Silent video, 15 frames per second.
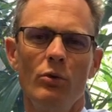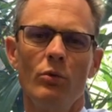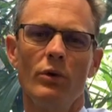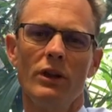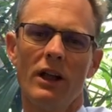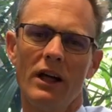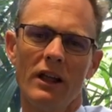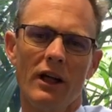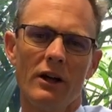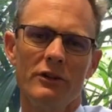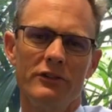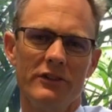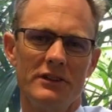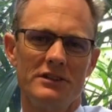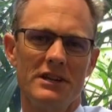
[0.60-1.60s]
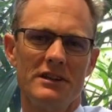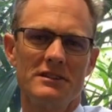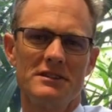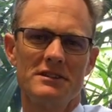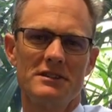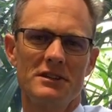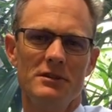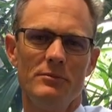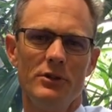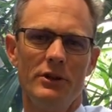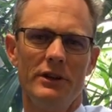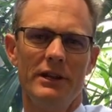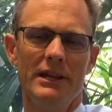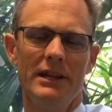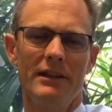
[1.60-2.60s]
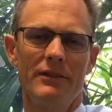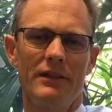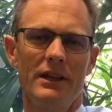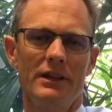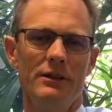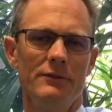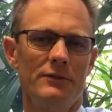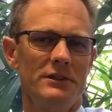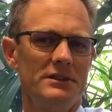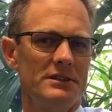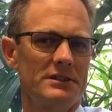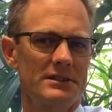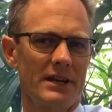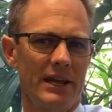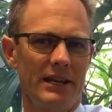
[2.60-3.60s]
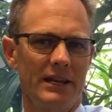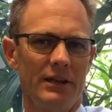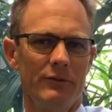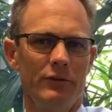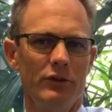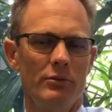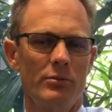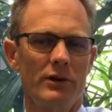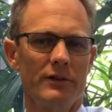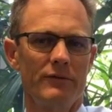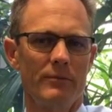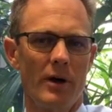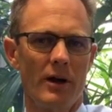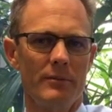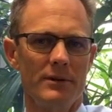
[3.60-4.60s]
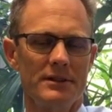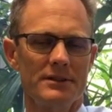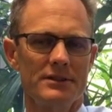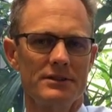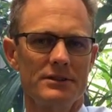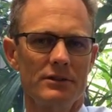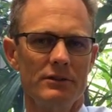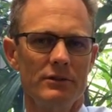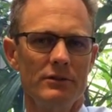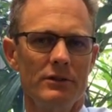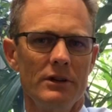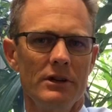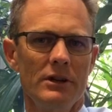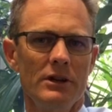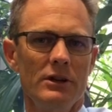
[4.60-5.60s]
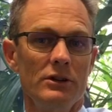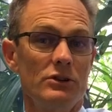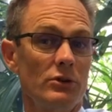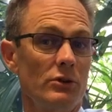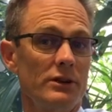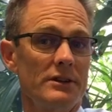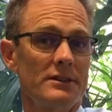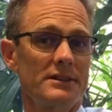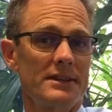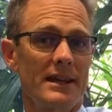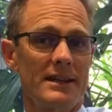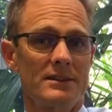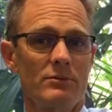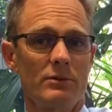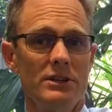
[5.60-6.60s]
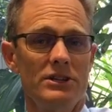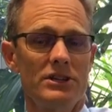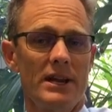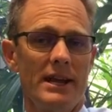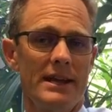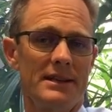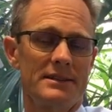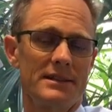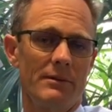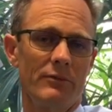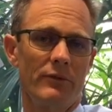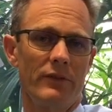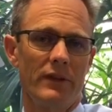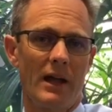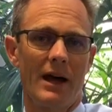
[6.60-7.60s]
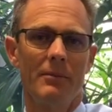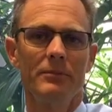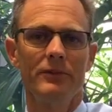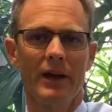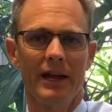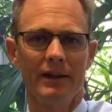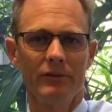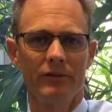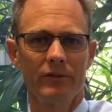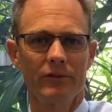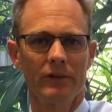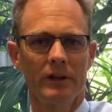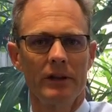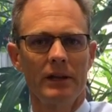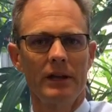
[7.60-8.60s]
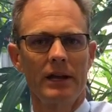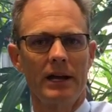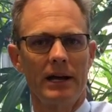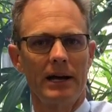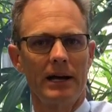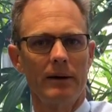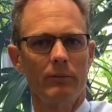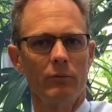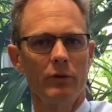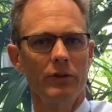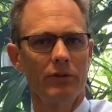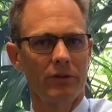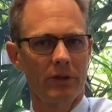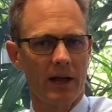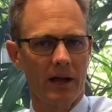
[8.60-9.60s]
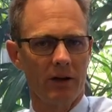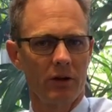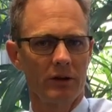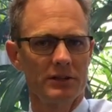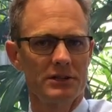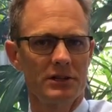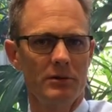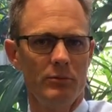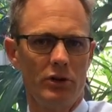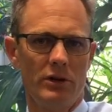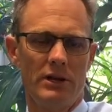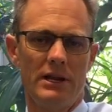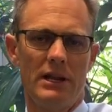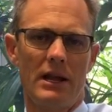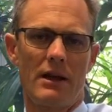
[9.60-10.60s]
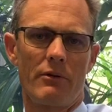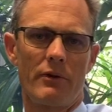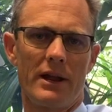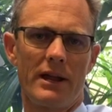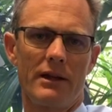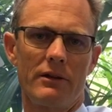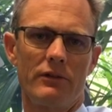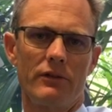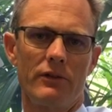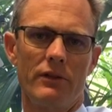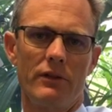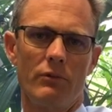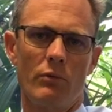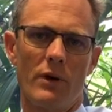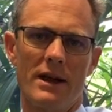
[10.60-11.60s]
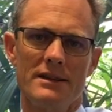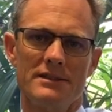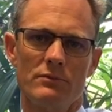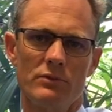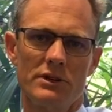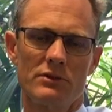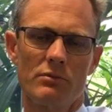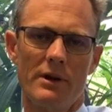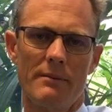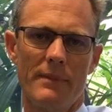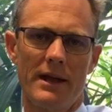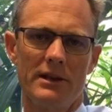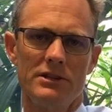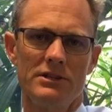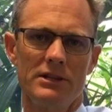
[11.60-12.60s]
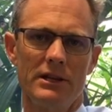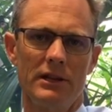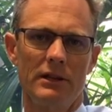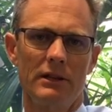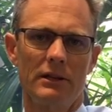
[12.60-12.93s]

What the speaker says: Well, hello to the Genesis community, and thank you for just taking a few brief moments to join us as we share some of the updates with our college community around the ways in which we're managing